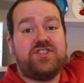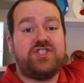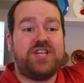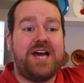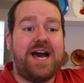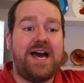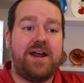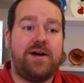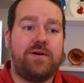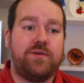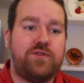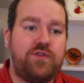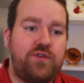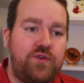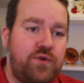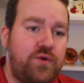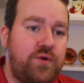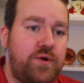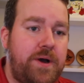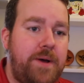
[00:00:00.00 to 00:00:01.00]
a shout out
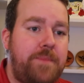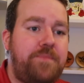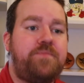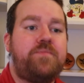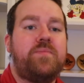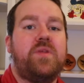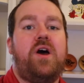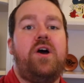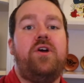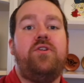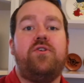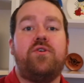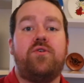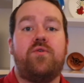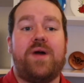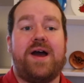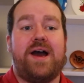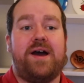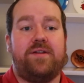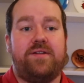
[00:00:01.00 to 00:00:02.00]
to
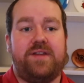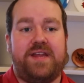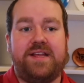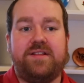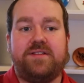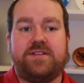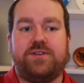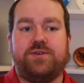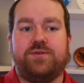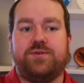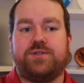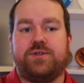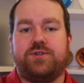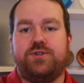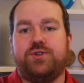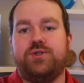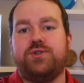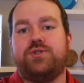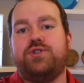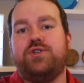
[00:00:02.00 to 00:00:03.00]
Underground Interviews on
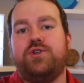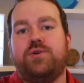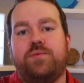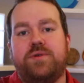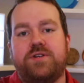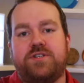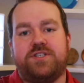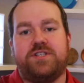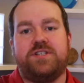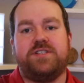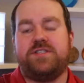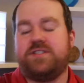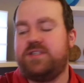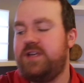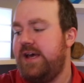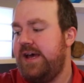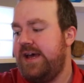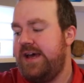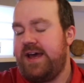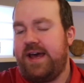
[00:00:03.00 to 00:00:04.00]
YouTube, which is
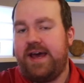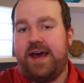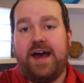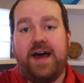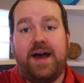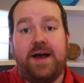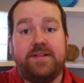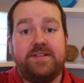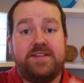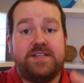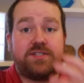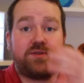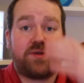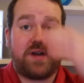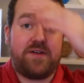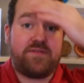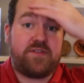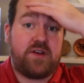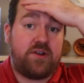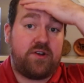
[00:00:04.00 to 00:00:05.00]

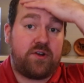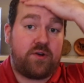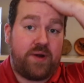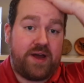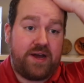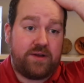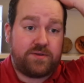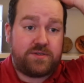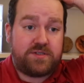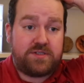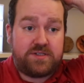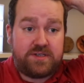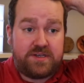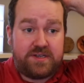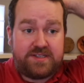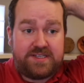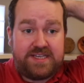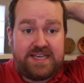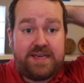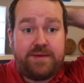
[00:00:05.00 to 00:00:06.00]
Discraft Underground's
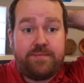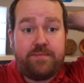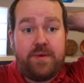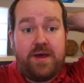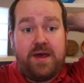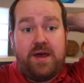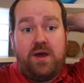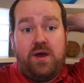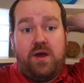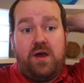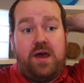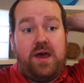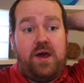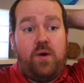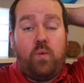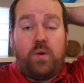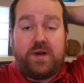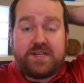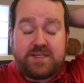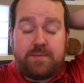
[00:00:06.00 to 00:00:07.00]
team.
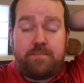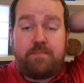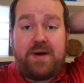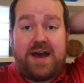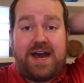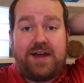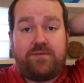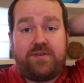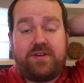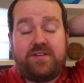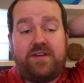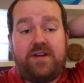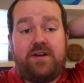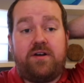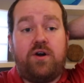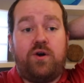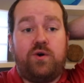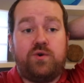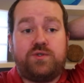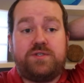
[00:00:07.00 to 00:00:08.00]
Wes and Patrick there
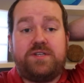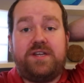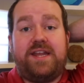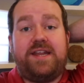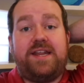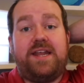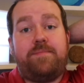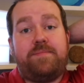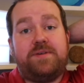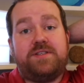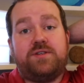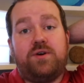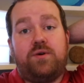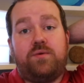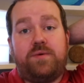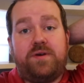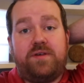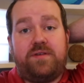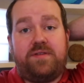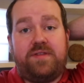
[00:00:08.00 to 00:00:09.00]
hosted an episode
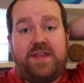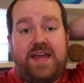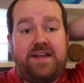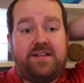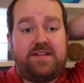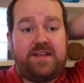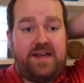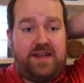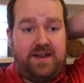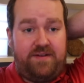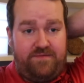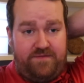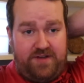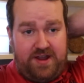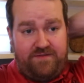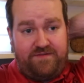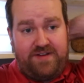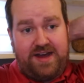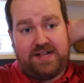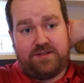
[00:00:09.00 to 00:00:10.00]
with Nate and
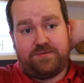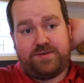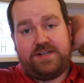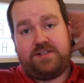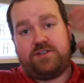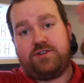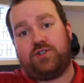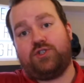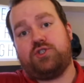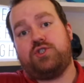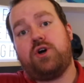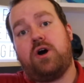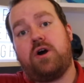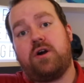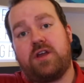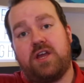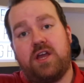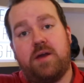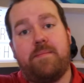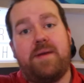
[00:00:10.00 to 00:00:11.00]
Valerie, just
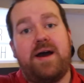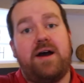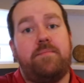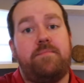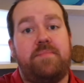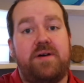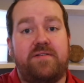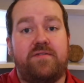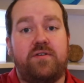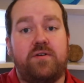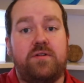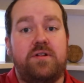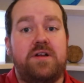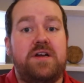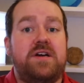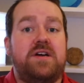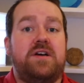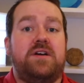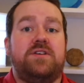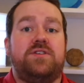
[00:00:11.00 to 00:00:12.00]
talking about Bevel.
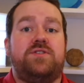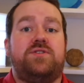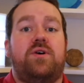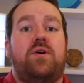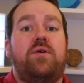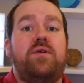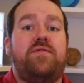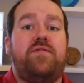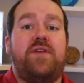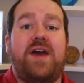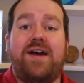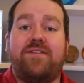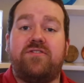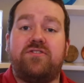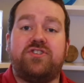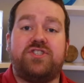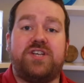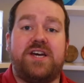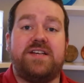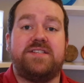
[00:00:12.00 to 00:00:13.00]
So if you have the
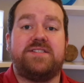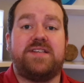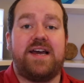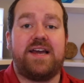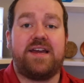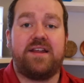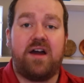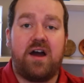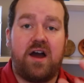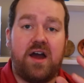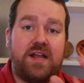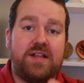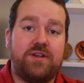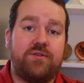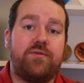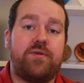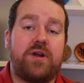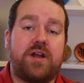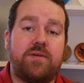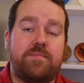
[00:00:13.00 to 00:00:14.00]
chance, I can highly
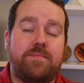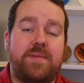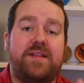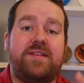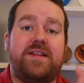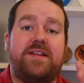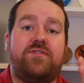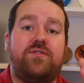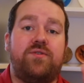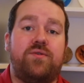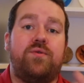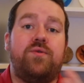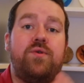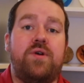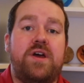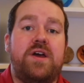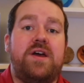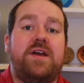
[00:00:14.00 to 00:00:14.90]
recommend that you